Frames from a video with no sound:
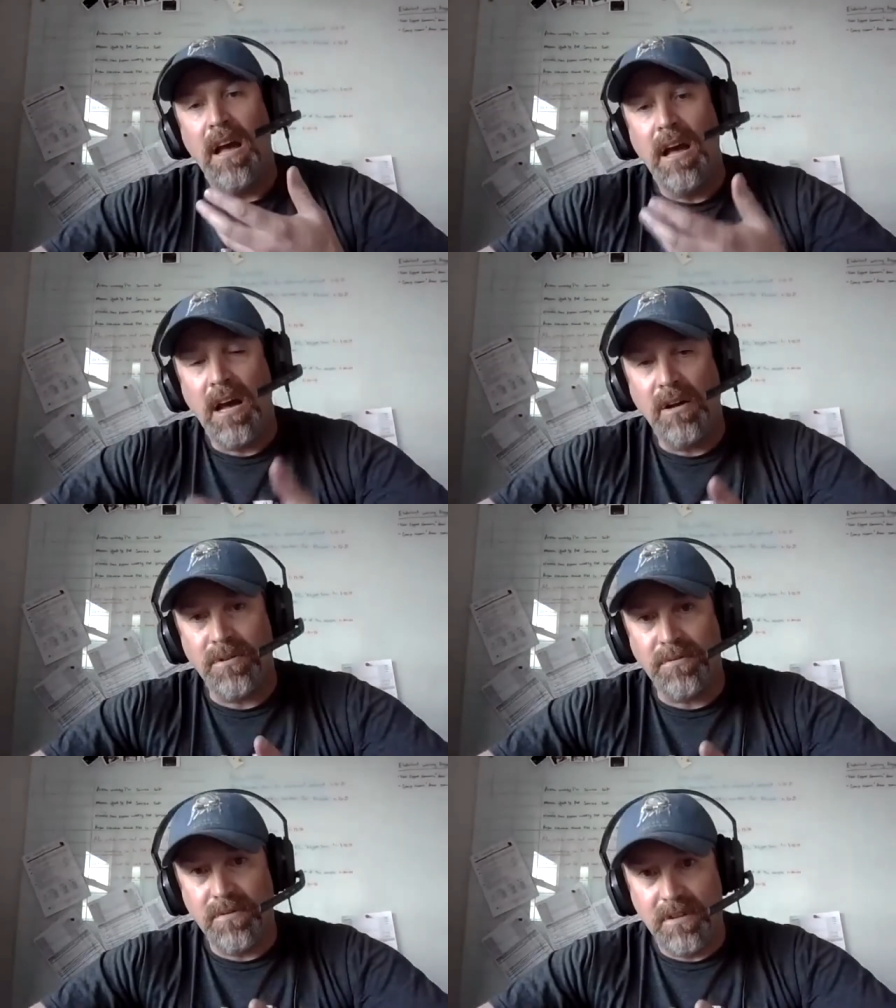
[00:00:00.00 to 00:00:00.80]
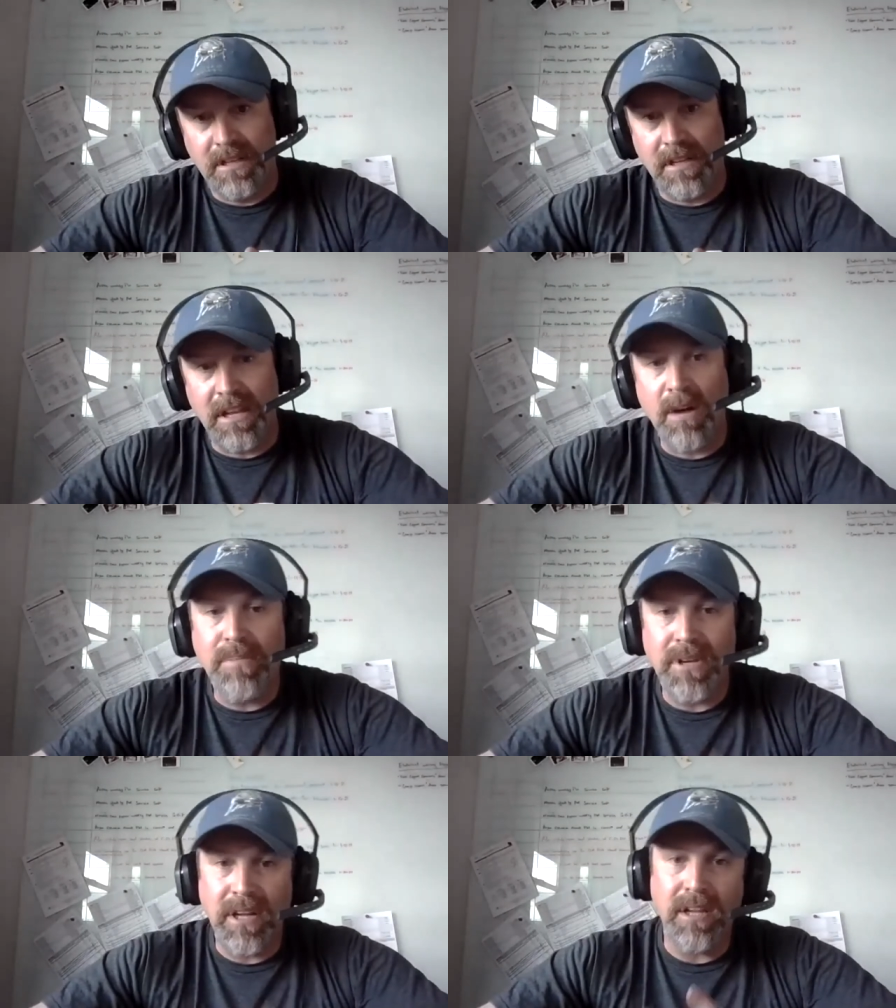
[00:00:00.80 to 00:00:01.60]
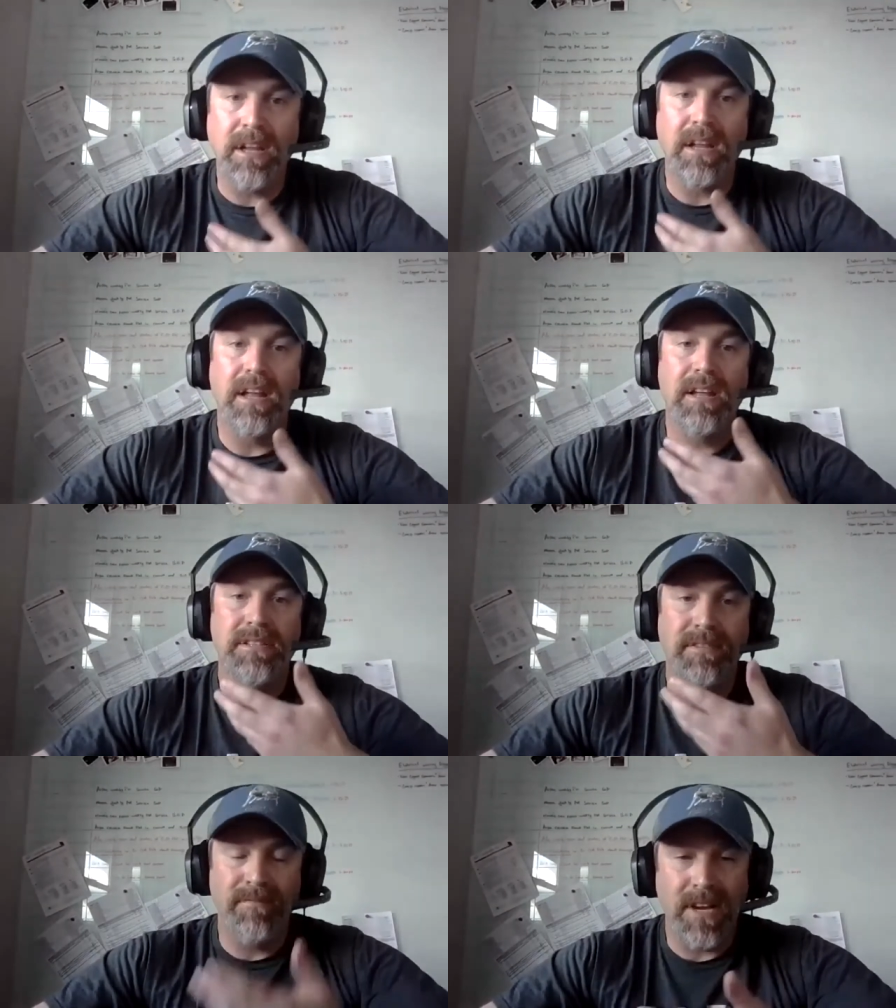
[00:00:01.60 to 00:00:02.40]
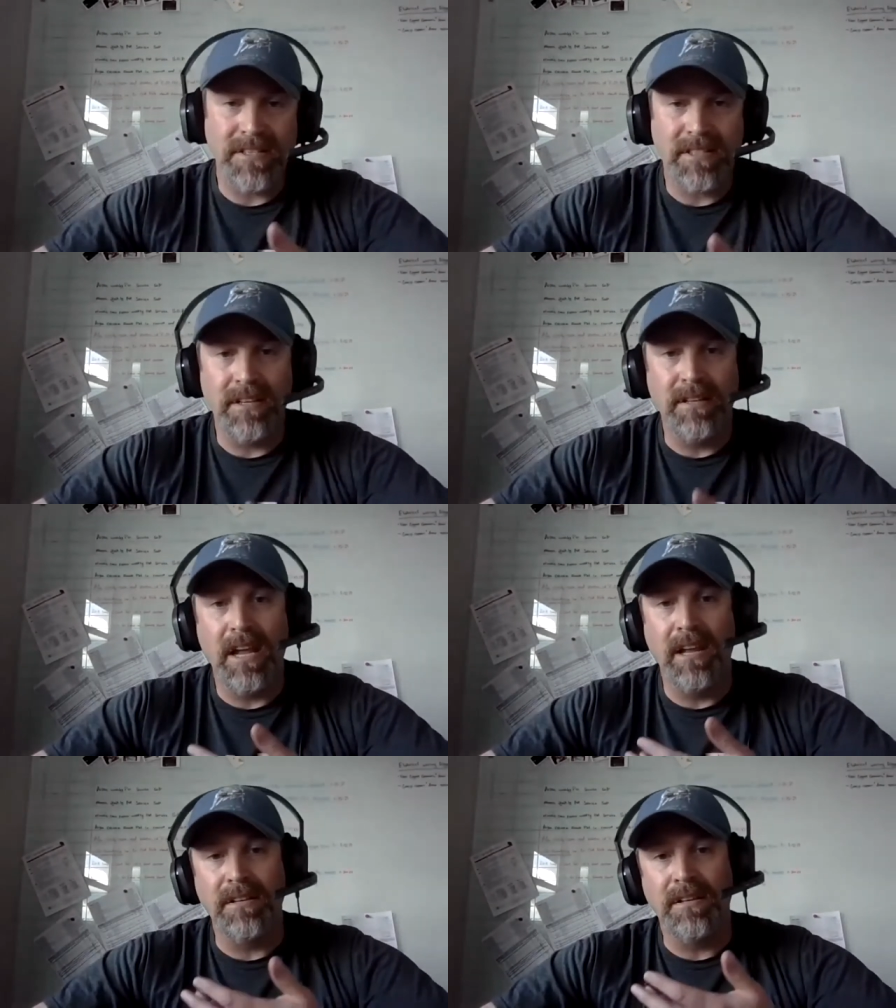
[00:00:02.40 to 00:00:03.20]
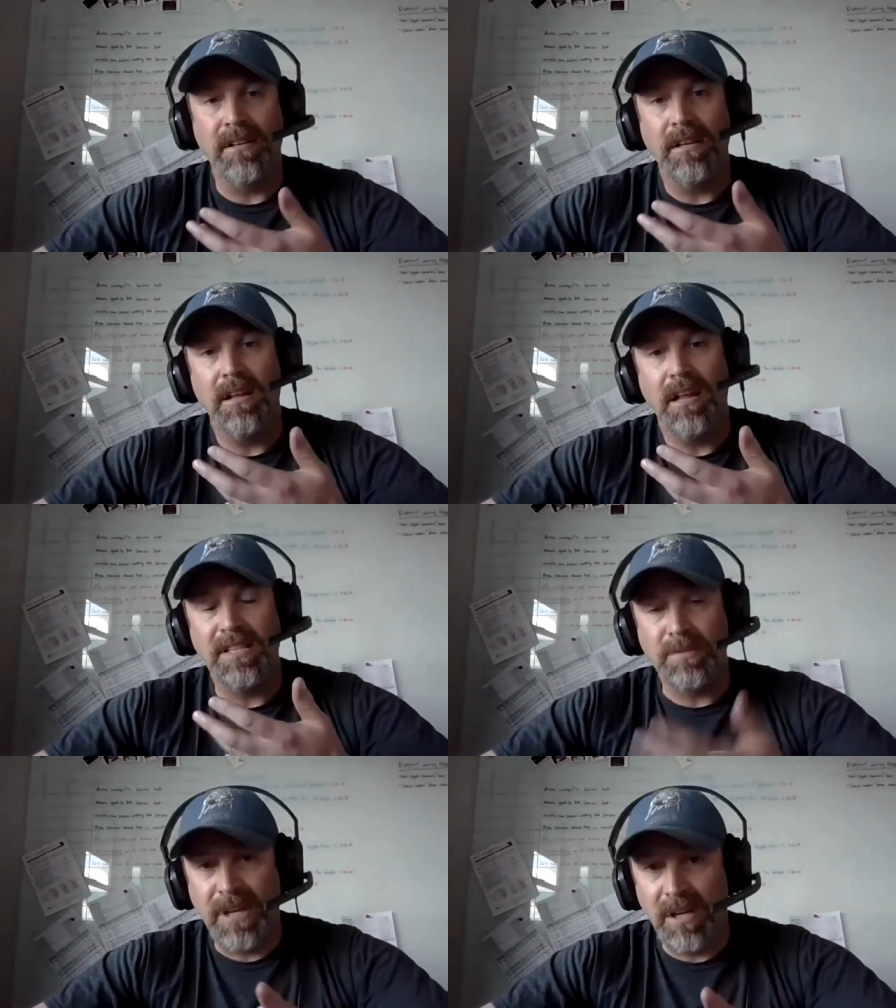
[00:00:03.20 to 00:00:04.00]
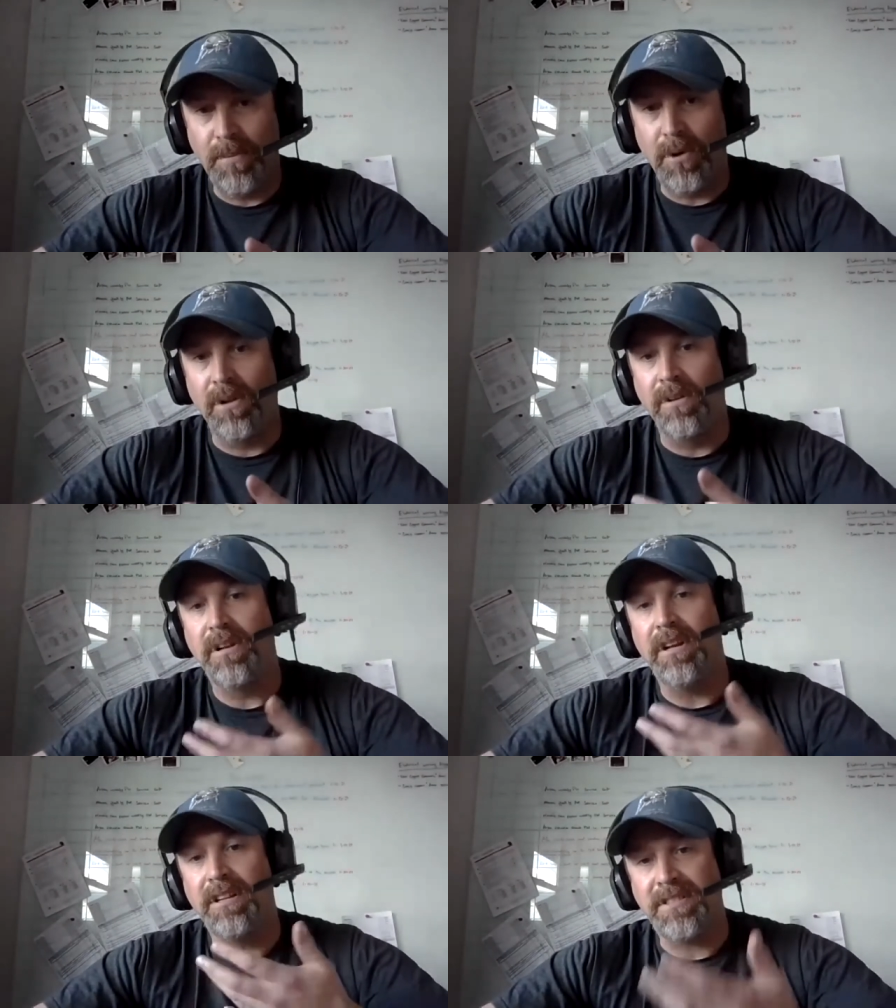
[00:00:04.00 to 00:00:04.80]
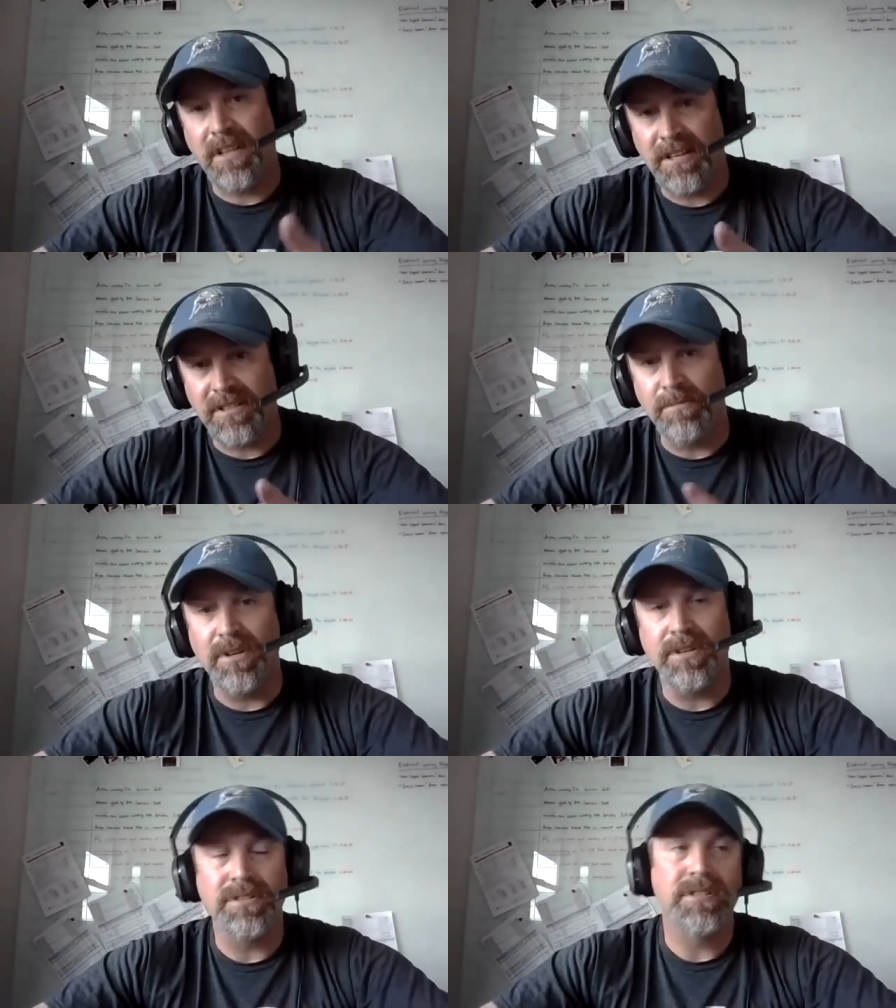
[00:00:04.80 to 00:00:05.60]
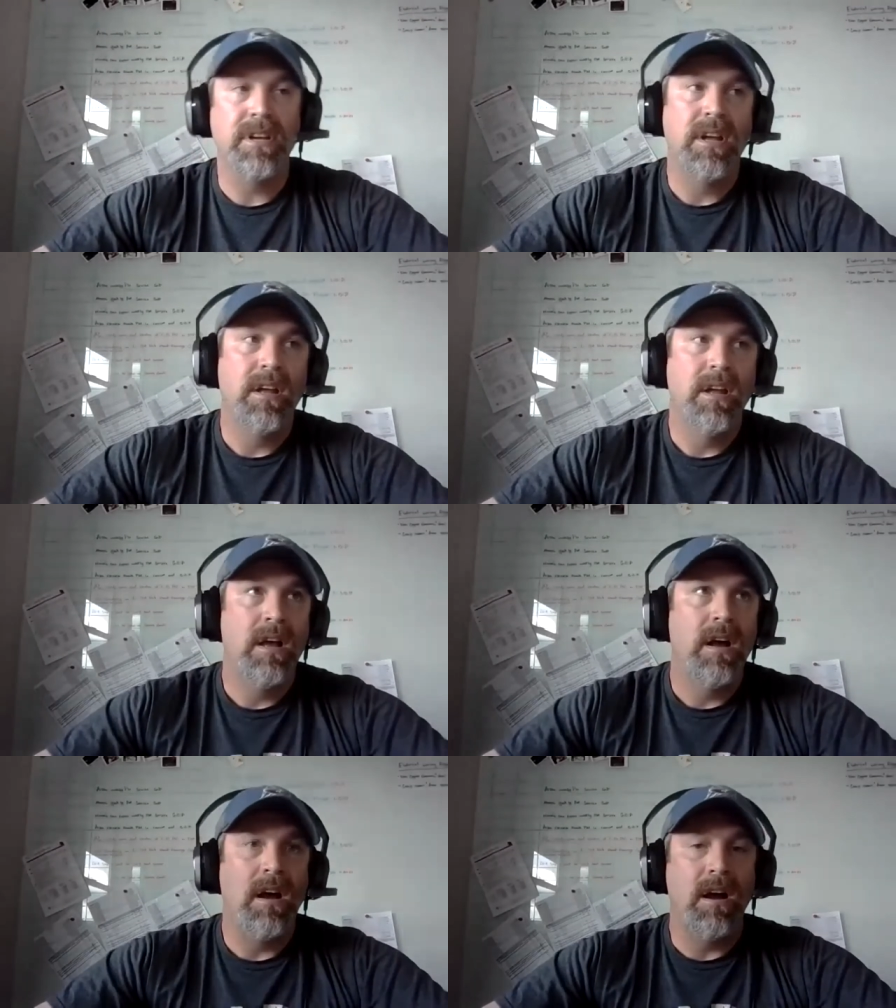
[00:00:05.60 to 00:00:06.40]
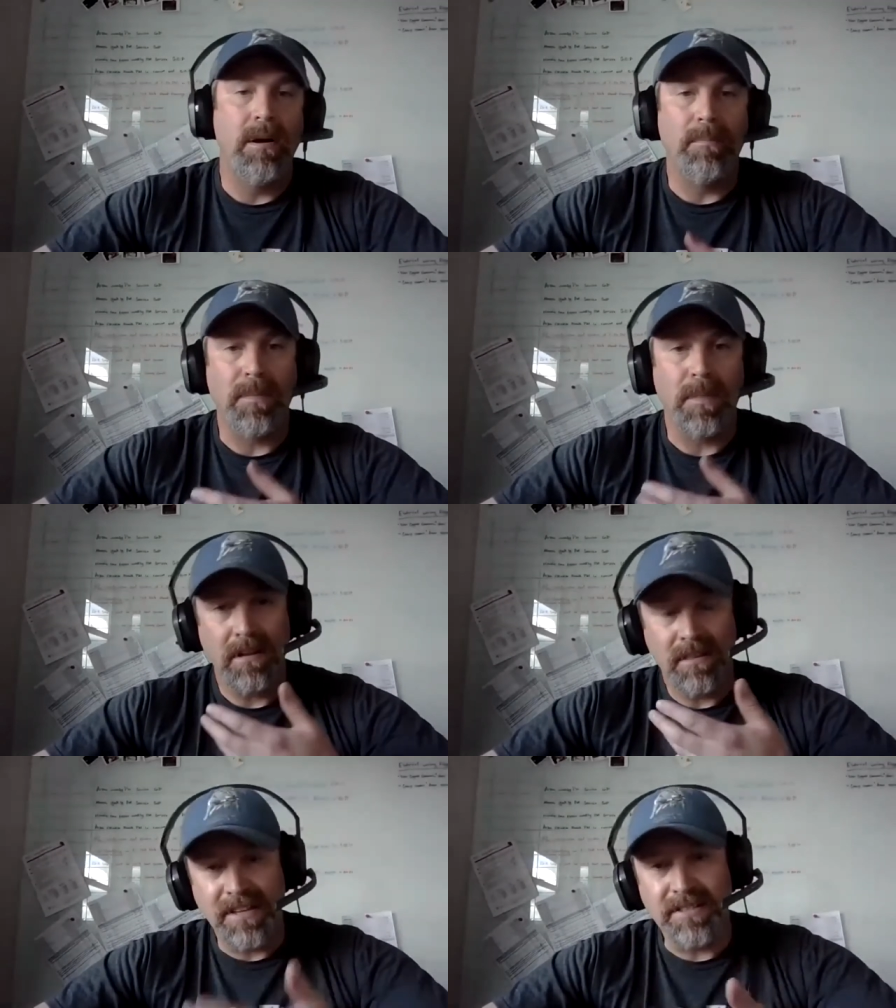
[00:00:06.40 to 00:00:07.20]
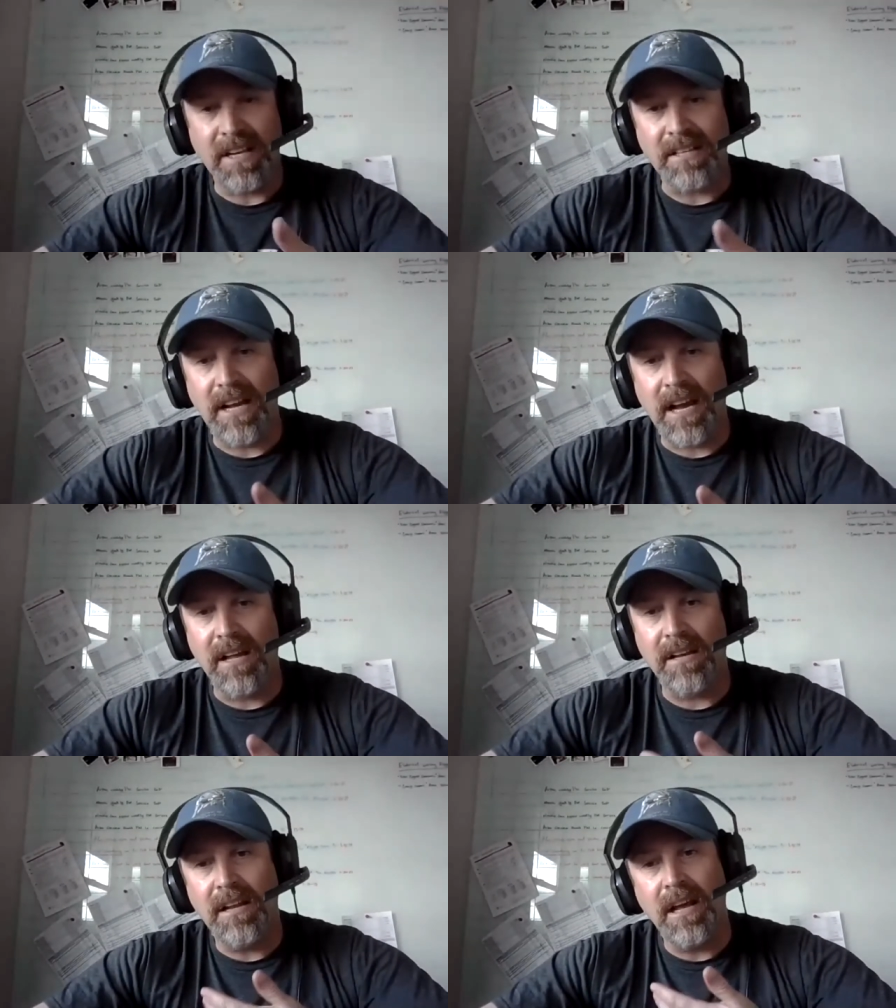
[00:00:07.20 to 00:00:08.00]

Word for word: how the company is invested in its people and its customers, um, things like that.